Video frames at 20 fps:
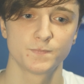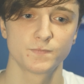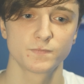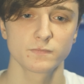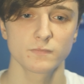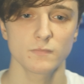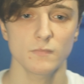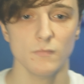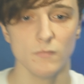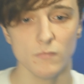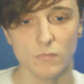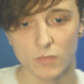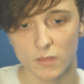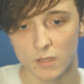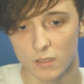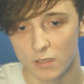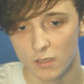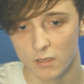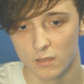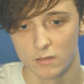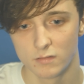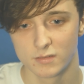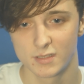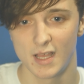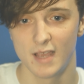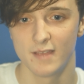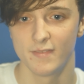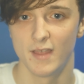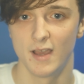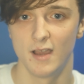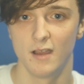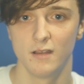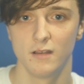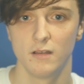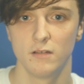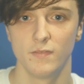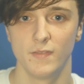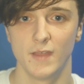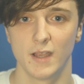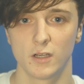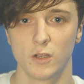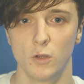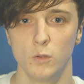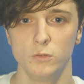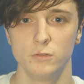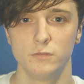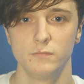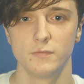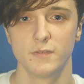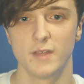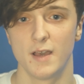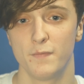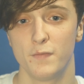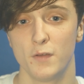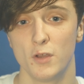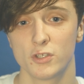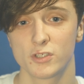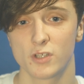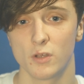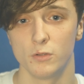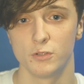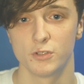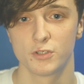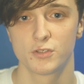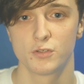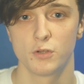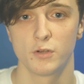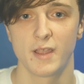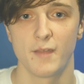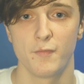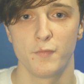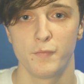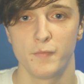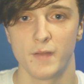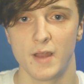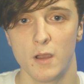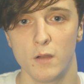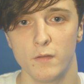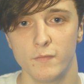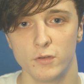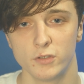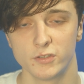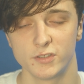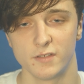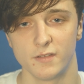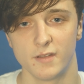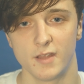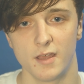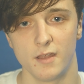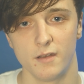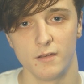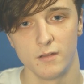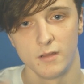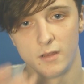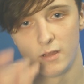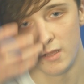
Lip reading: it's like that first goal just took everything out of us, and then